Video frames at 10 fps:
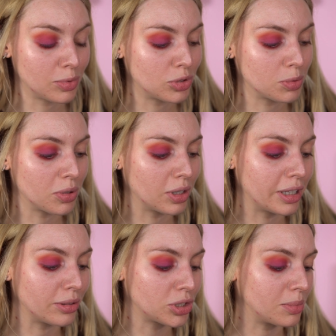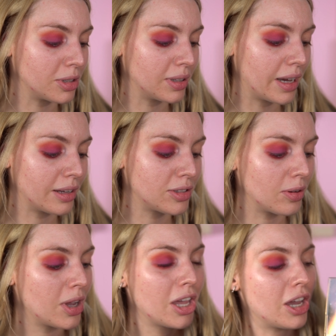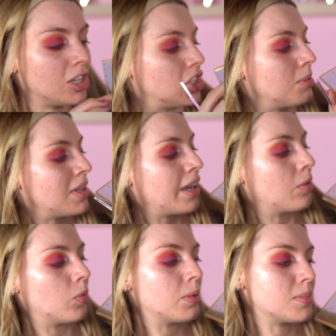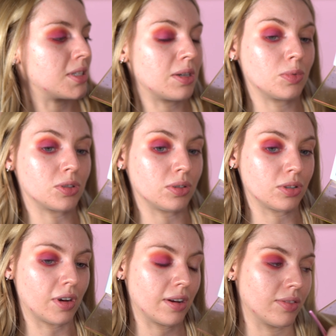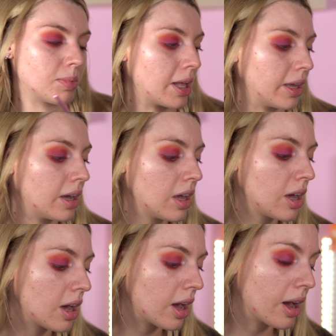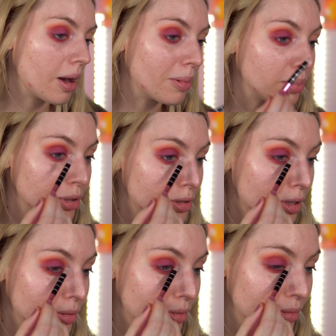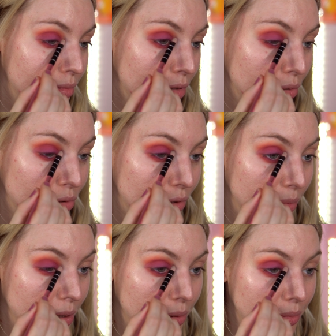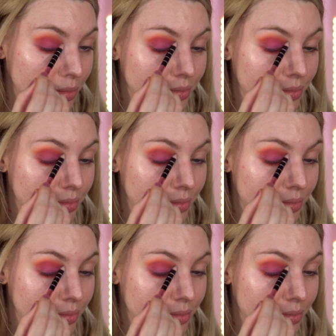we just put a little shimmer in there. So a shimmer like Whimsy would look great with the palette, um, but it's no no trouble.